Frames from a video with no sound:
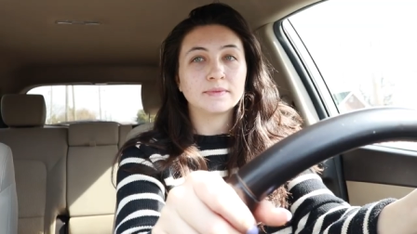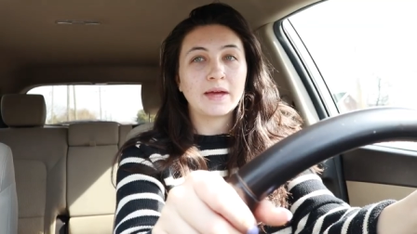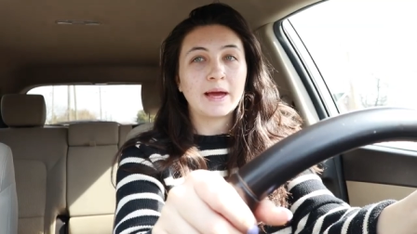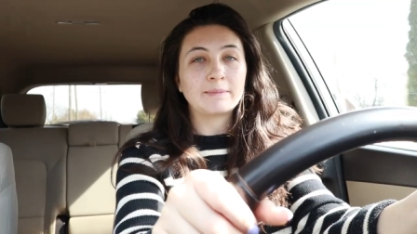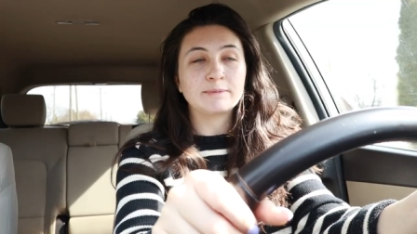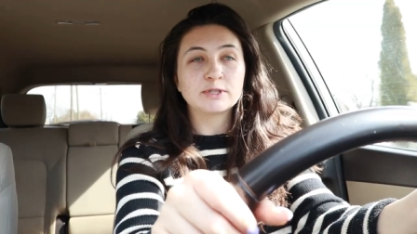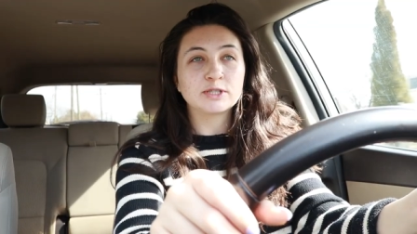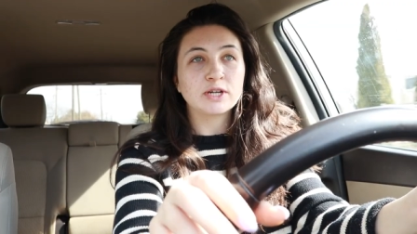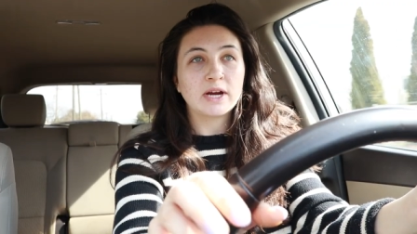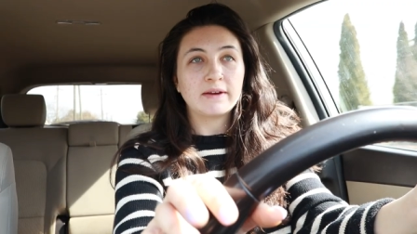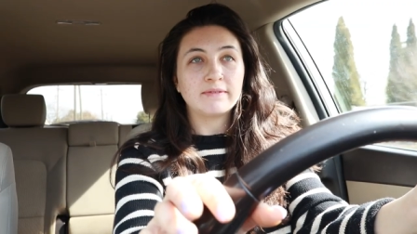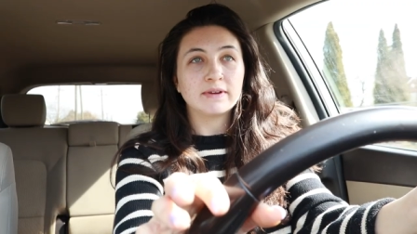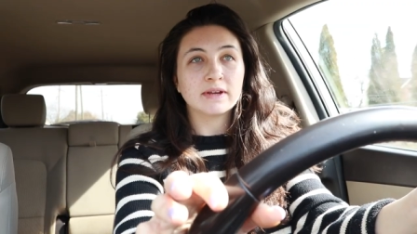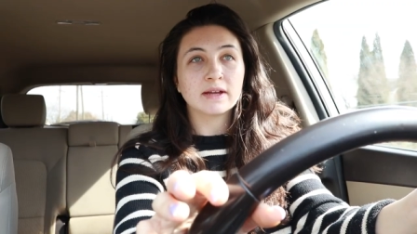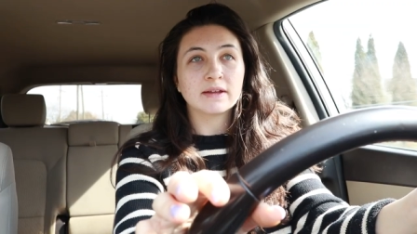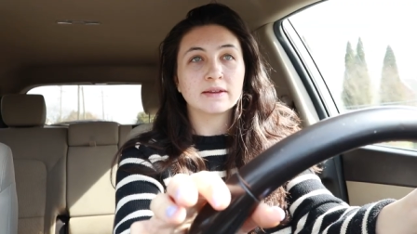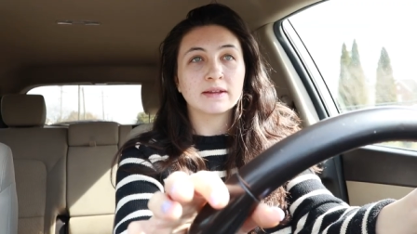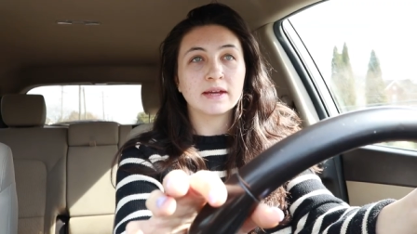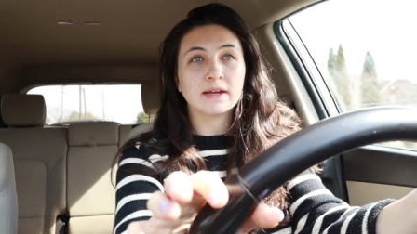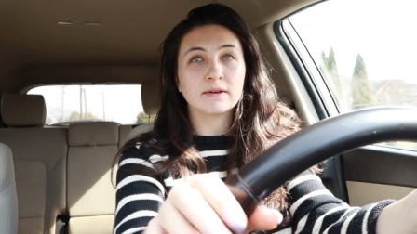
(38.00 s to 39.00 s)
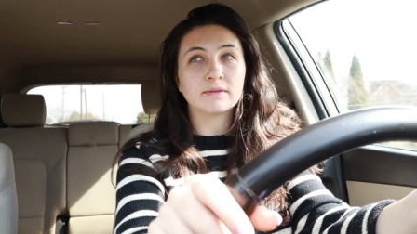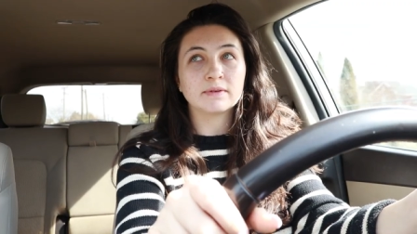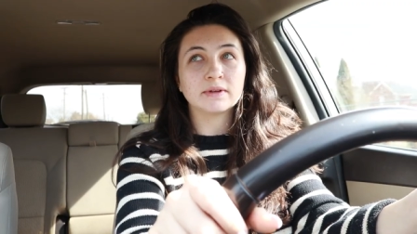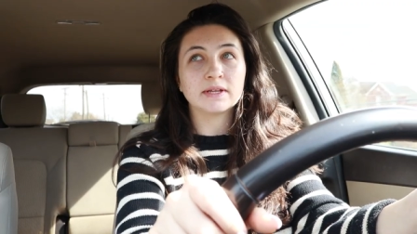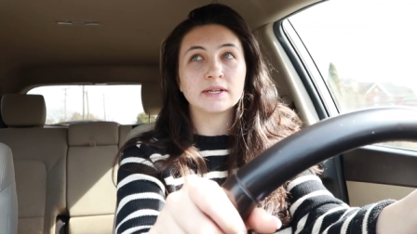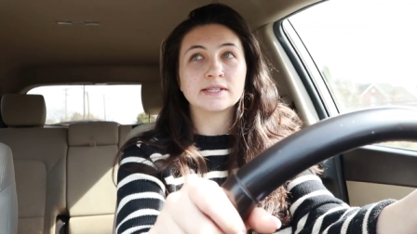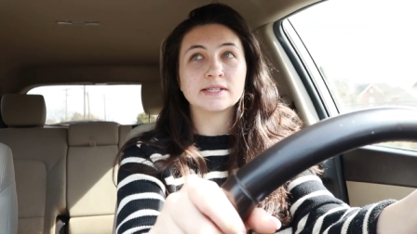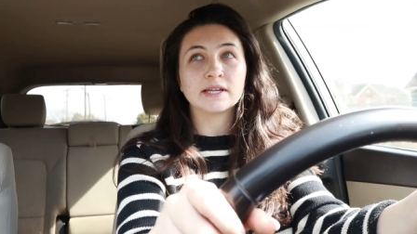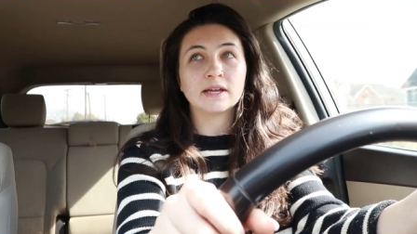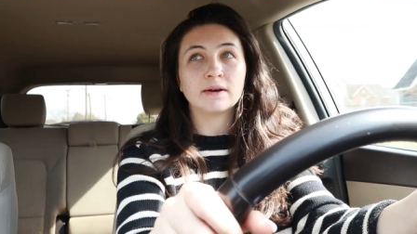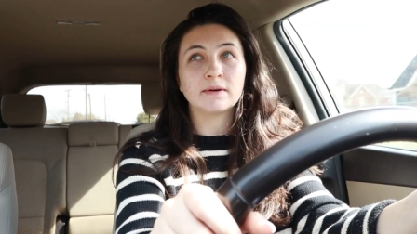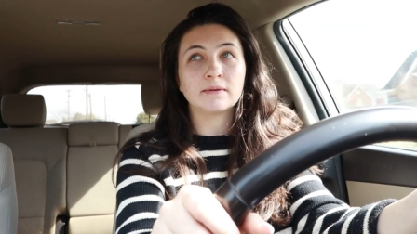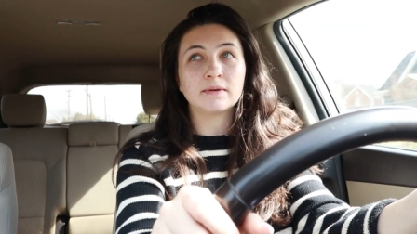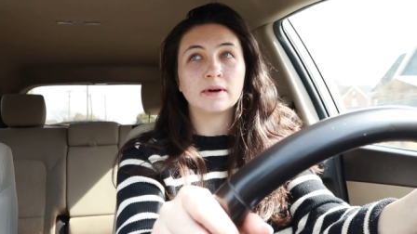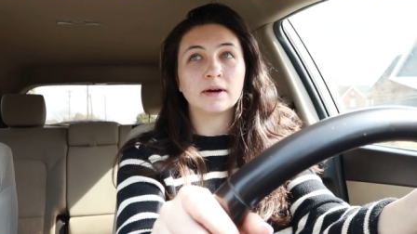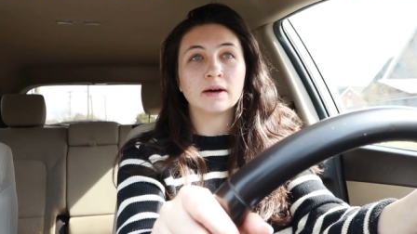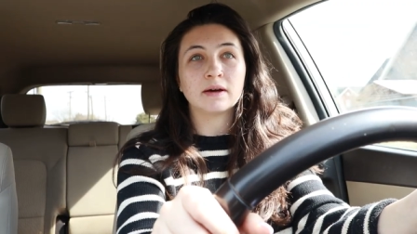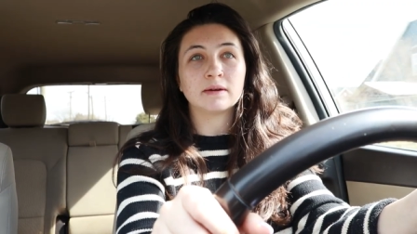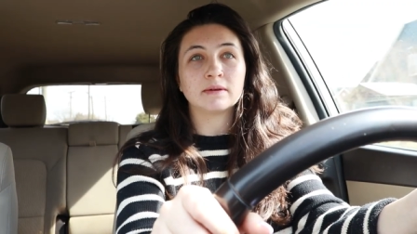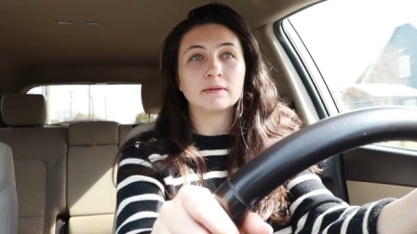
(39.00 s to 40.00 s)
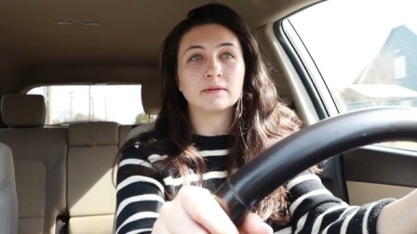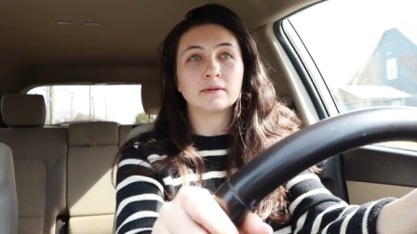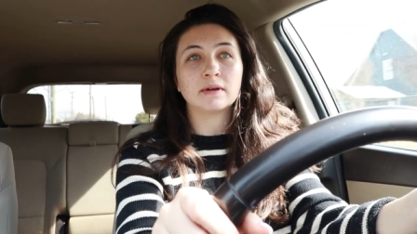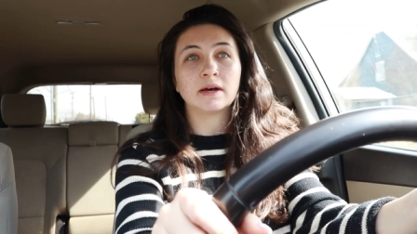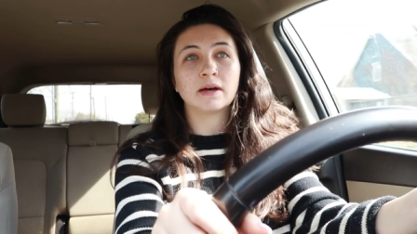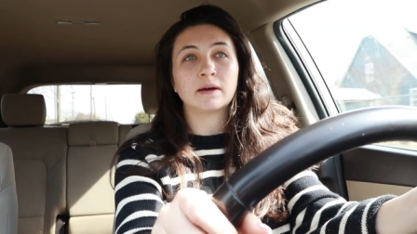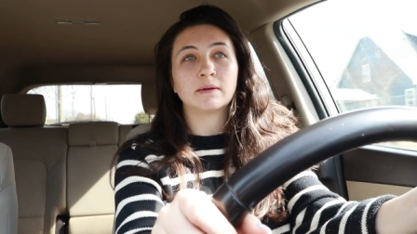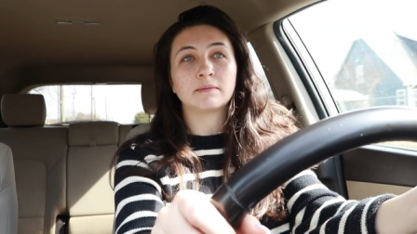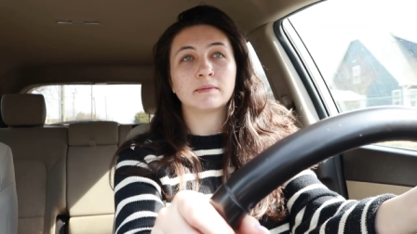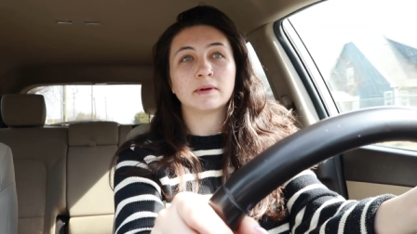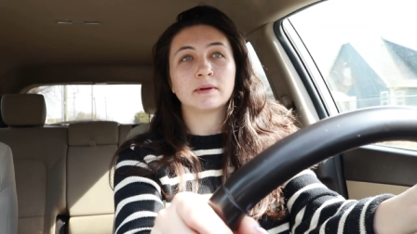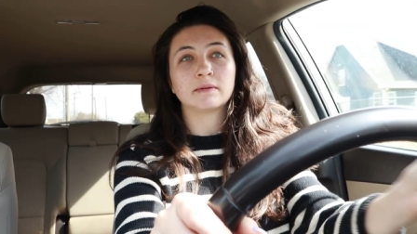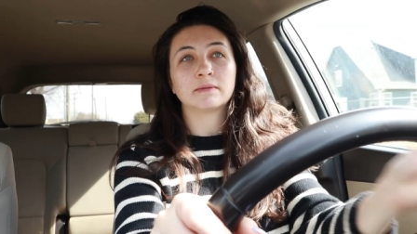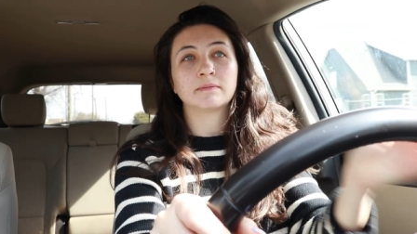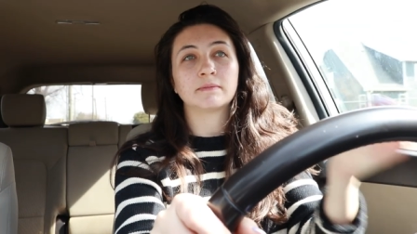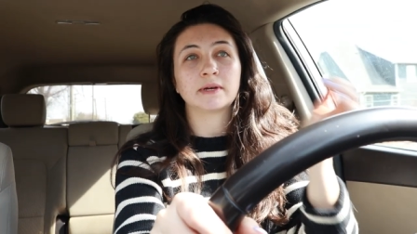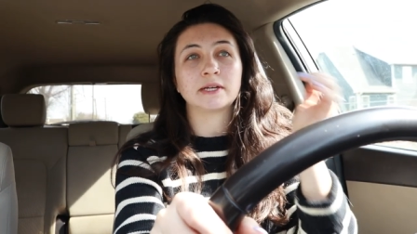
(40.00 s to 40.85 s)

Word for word: I'm just driving in like really slow on um,